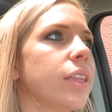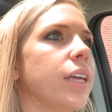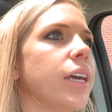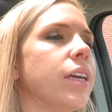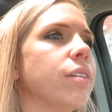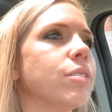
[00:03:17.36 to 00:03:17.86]

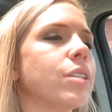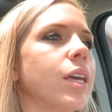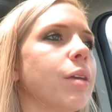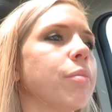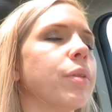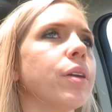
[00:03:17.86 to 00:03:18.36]
that it was
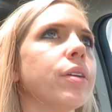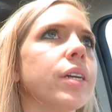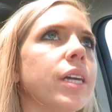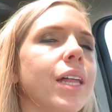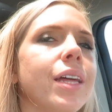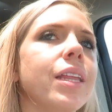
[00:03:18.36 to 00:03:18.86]
like
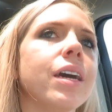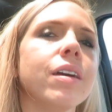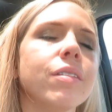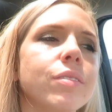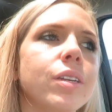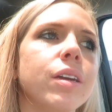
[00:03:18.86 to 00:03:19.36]
blurry like that.
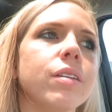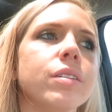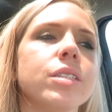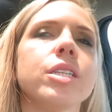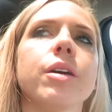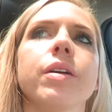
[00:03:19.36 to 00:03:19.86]
I don't
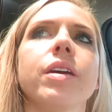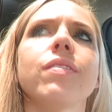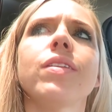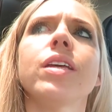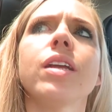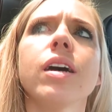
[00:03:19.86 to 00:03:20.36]
know. So
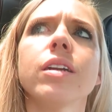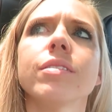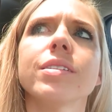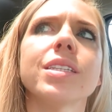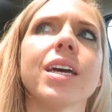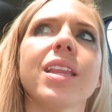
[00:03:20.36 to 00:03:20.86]
even the doctor
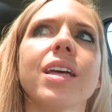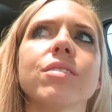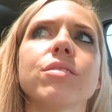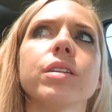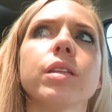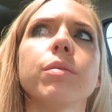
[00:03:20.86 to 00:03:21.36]
was like, that
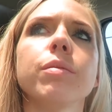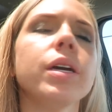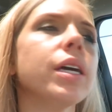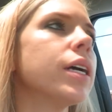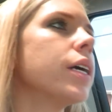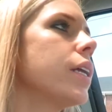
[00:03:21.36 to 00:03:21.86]
was really
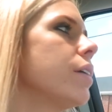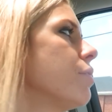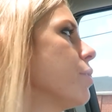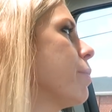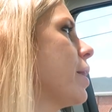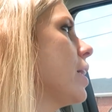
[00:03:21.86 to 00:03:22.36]
weird. And
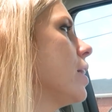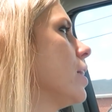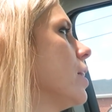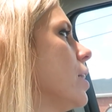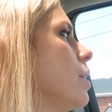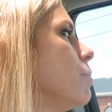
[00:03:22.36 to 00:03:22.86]
for my
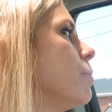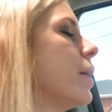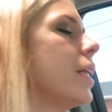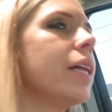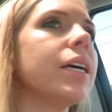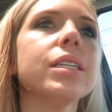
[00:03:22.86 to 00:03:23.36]

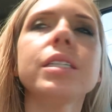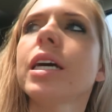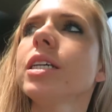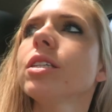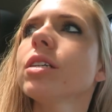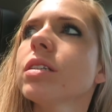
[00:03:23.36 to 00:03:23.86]
my like
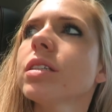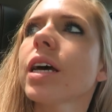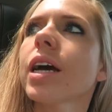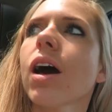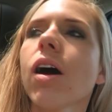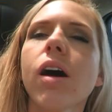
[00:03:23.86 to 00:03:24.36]
taster is
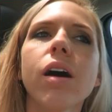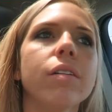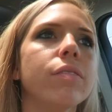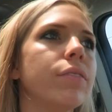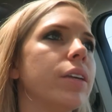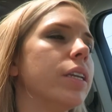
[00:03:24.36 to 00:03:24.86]
like
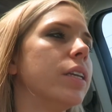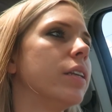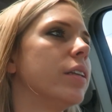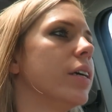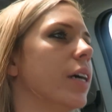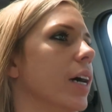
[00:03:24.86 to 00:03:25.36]
off and
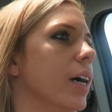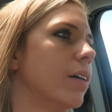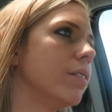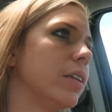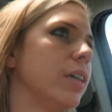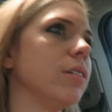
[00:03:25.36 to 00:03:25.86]

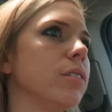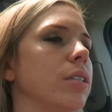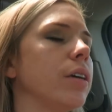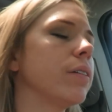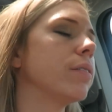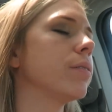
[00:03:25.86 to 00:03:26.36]
I don't know
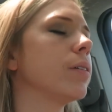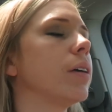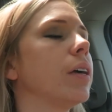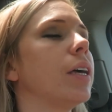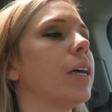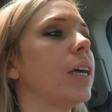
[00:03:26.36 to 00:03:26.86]

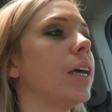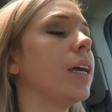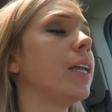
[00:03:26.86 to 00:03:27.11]
so